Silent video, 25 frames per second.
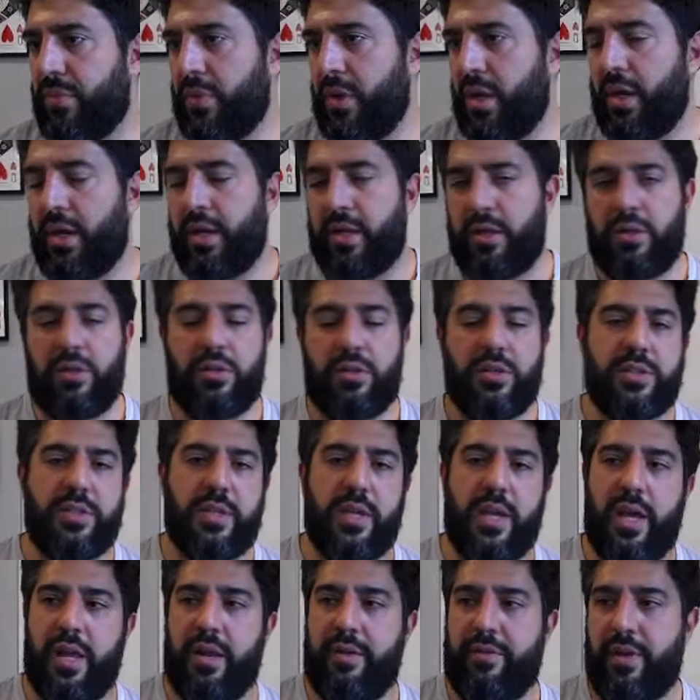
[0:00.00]
it looks
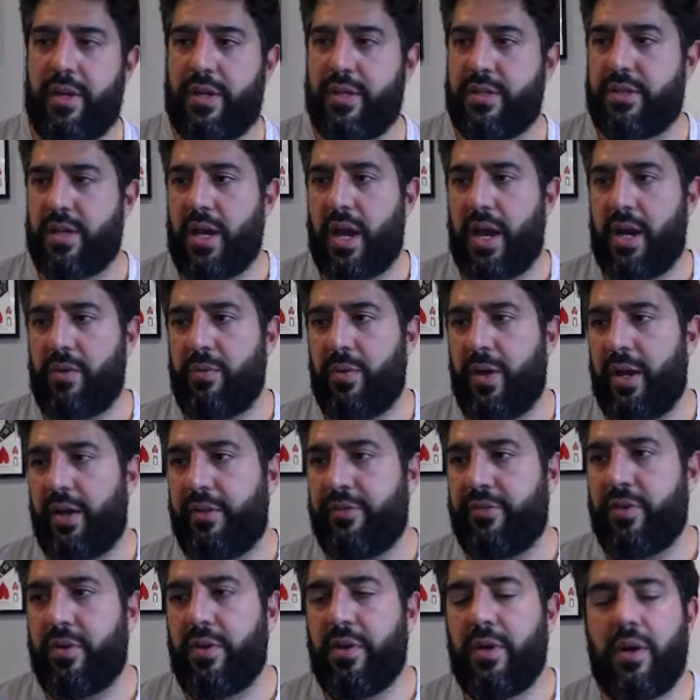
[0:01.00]
kind of like a sine
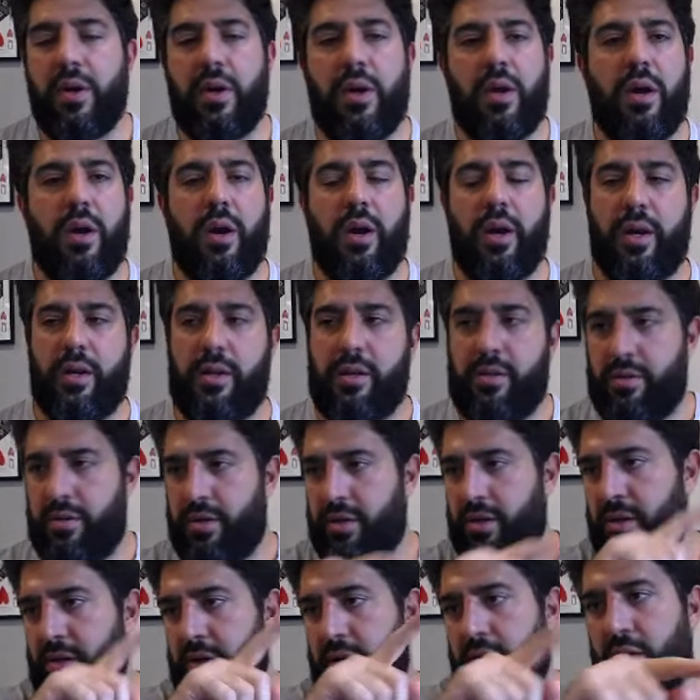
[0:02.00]
wave, and
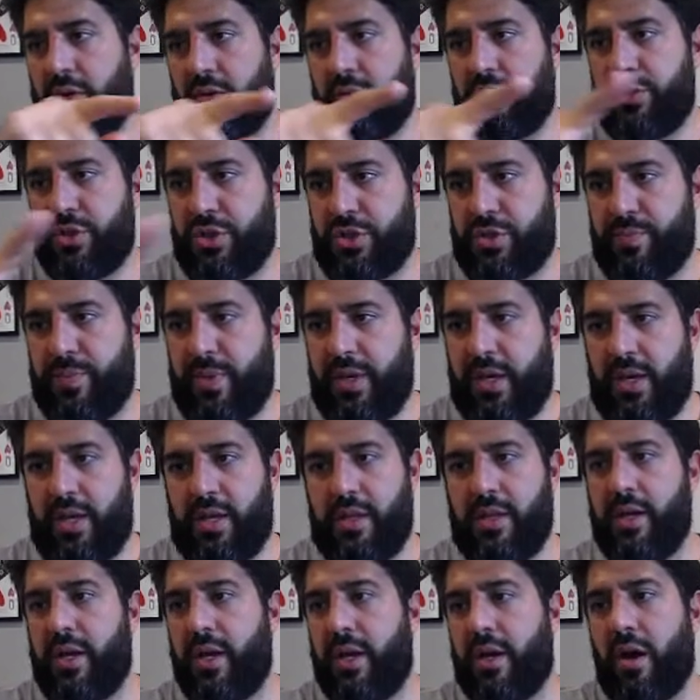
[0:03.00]
it'll just be
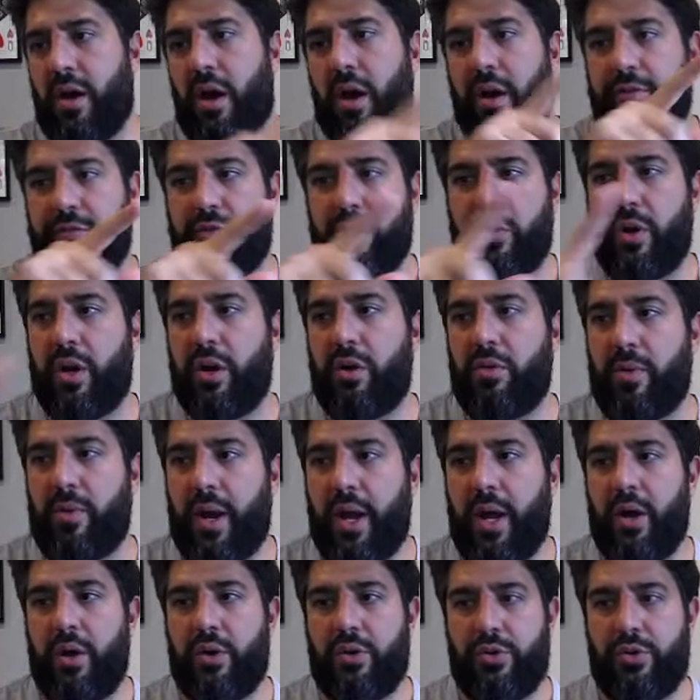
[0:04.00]
like hovering around